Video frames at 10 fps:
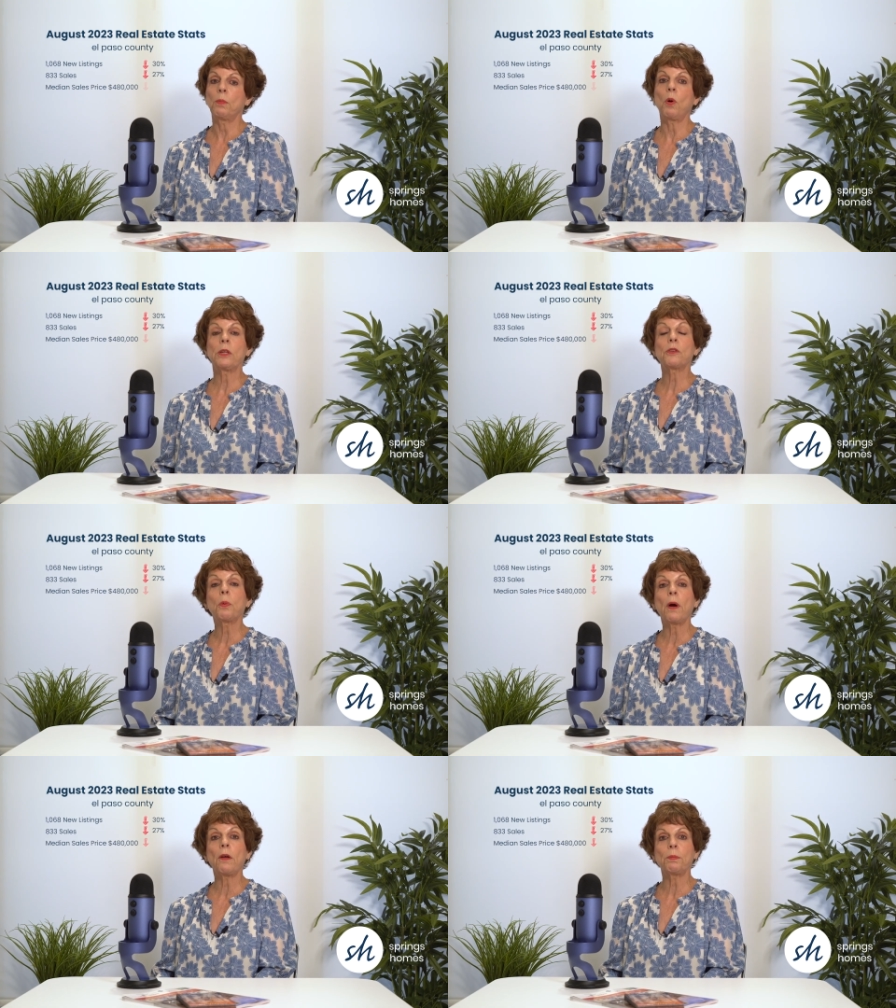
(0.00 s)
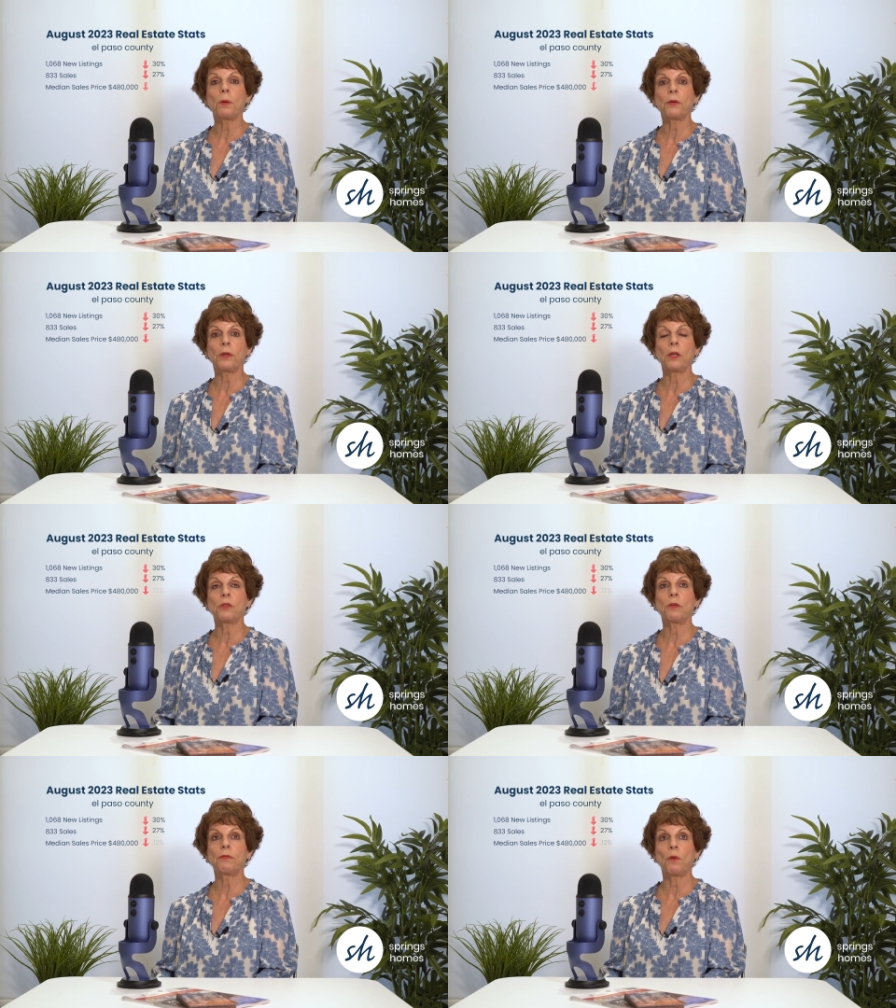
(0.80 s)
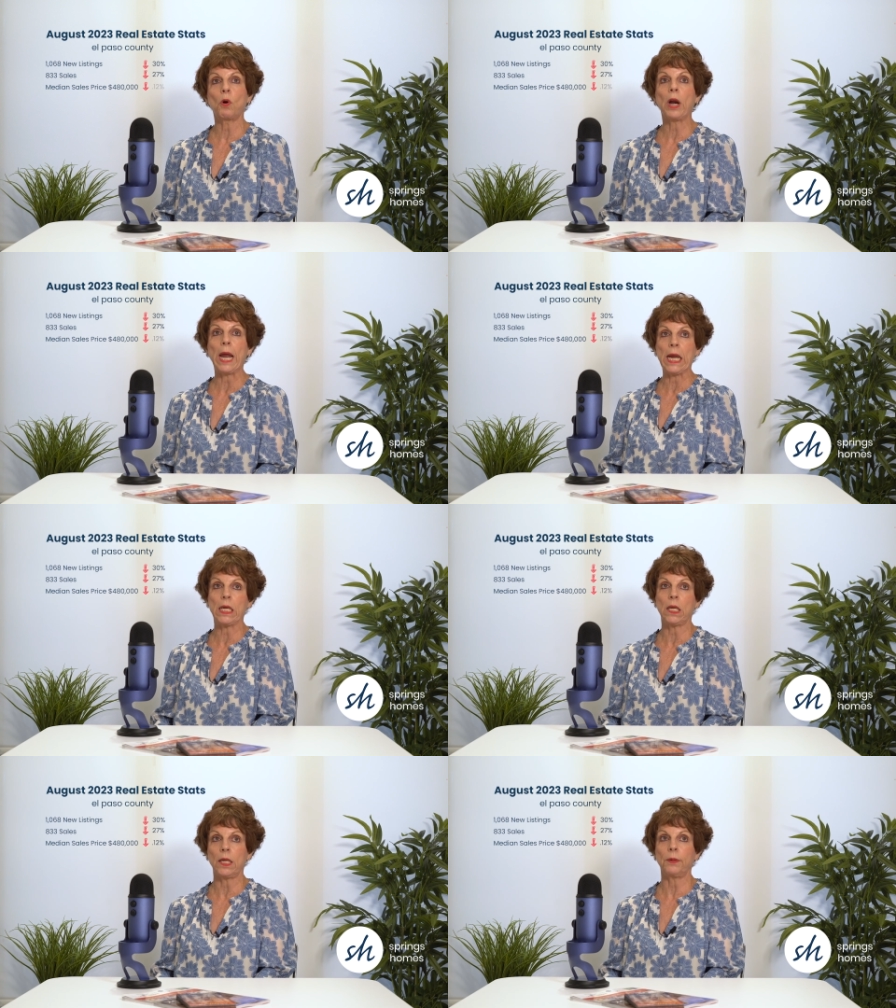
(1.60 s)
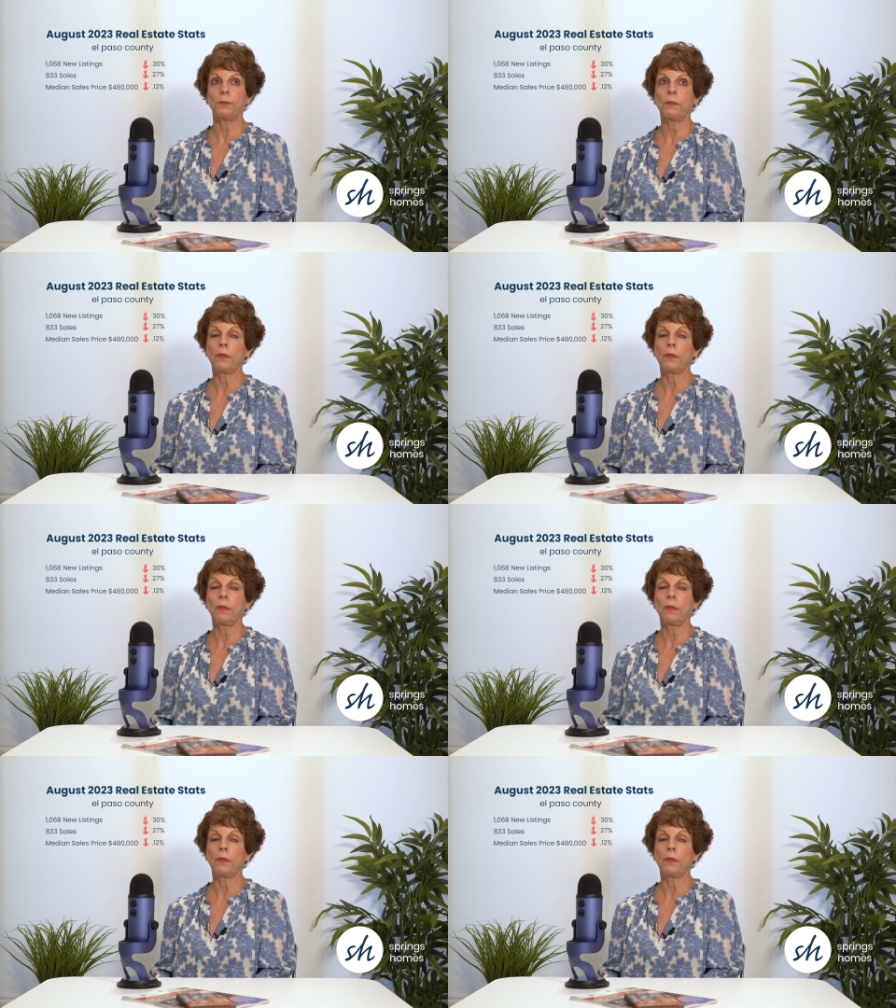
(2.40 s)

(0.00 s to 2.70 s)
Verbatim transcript: 0.12% to 480.